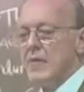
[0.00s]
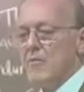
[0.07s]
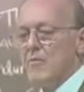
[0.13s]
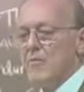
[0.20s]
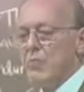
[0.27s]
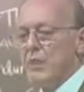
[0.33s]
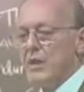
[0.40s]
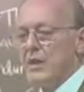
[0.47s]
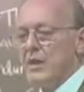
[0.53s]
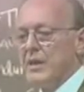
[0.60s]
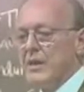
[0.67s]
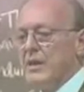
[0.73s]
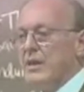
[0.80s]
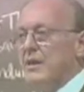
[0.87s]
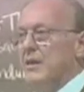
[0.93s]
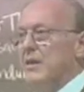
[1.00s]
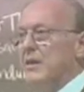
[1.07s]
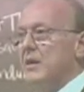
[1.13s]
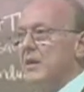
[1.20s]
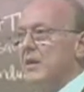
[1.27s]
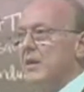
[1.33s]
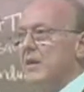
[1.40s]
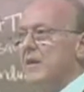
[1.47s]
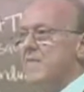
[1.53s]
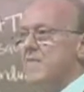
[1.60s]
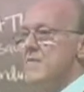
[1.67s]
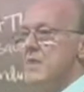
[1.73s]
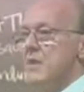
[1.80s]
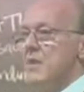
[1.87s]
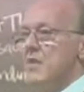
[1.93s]
Uh, we, uh,
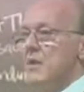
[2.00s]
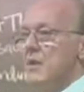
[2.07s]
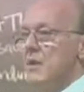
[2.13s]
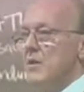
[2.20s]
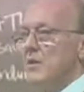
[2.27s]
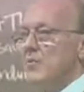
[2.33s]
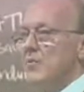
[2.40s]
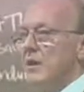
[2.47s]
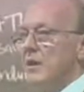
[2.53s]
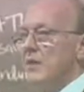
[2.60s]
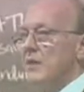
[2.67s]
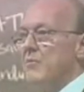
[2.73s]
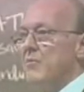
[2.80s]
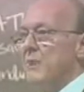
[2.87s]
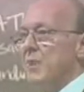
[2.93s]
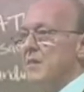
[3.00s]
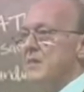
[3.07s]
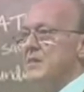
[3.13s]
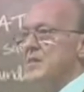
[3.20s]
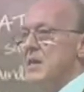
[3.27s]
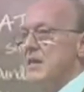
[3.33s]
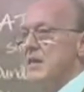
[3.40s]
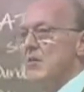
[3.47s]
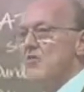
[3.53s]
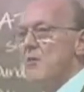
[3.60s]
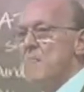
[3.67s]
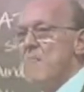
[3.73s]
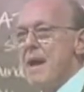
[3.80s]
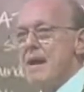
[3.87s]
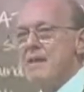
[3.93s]
uh we, we can
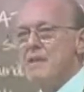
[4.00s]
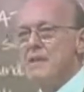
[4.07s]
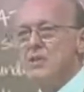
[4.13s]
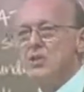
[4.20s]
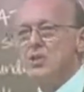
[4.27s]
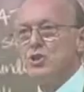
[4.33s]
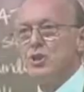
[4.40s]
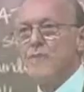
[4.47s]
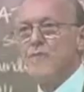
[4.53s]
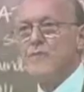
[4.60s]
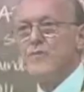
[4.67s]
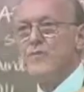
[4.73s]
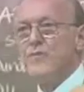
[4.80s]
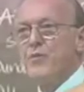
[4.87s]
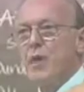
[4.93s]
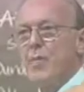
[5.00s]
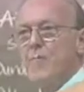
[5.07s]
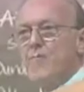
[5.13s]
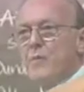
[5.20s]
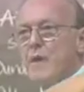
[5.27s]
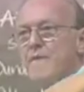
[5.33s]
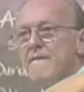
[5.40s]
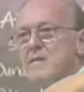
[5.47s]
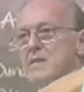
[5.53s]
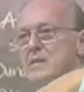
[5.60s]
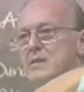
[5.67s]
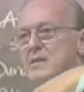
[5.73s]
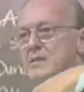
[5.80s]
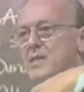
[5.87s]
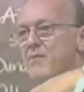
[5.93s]
see the tremendous shift from
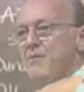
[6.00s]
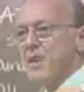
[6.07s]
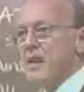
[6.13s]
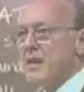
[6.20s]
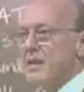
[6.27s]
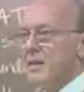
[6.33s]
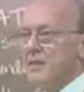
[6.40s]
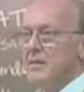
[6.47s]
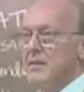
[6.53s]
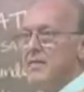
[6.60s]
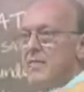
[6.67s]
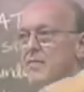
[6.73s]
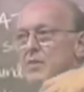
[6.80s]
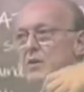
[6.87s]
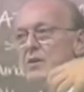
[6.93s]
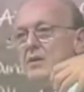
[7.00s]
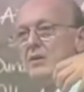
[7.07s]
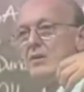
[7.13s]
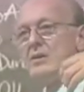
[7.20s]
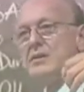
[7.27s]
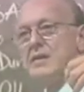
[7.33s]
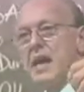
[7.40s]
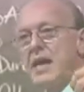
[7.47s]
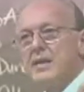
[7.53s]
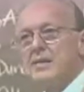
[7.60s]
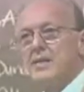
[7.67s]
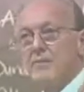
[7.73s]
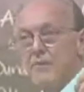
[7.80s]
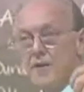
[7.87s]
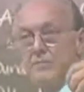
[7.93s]
civilian
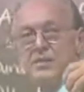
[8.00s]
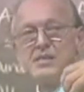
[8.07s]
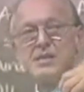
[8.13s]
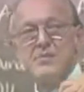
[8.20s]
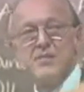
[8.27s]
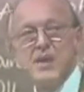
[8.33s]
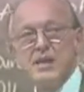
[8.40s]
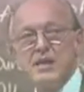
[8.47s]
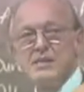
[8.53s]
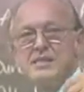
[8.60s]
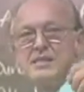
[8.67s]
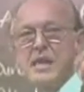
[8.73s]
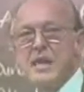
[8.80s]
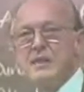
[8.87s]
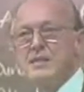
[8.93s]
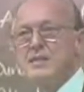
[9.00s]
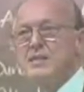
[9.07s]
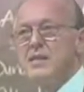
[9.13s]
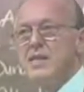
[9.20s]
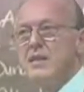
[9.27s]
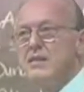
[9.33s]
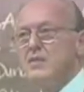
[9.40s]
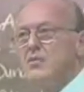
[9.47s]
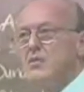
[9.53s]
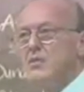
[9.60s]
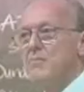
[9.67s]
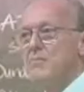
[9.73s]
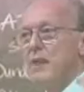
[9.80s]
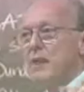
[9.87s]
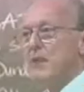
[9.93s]
from the civilian sectors
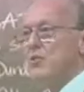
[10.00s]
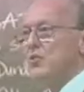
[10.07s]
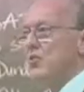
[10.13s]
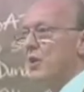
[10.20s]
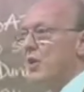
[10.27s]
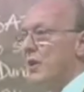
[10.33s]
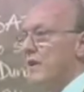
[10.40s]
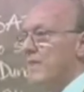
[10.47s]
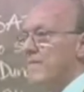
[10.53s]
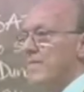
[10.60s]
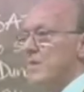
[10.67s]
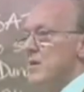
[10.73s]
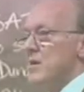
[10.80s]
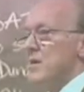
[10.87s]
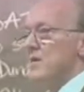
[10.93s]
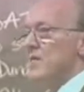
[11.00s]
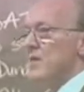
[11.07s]
into the military.